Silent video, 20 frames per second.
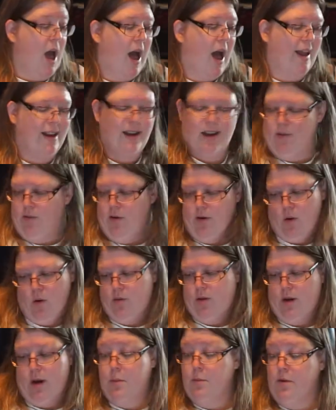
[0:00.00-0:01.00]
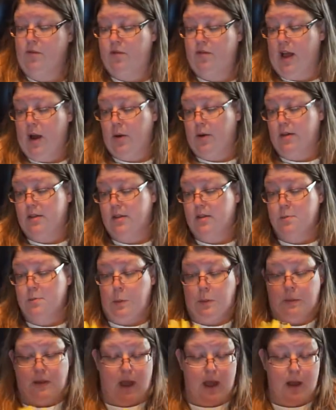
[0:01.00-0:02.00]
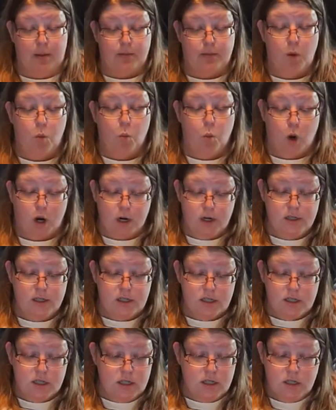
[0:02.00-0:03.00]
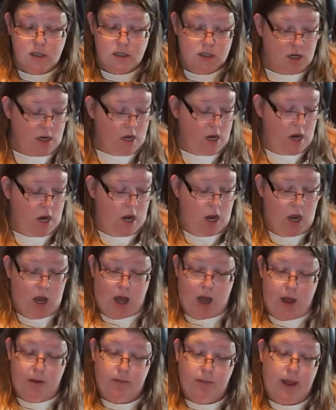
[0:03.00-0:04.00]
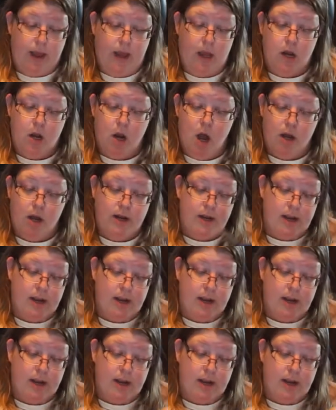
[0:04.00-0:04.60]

I never know the name of flowers. I am the worst. I'm like not a